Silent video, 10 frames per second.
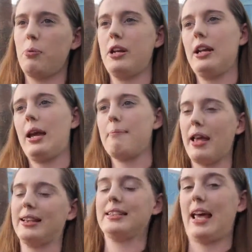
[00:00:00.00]
print like
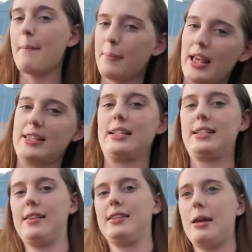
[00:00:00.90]
metals and
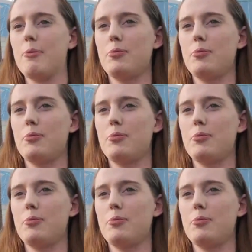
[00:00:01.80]
plastics in the same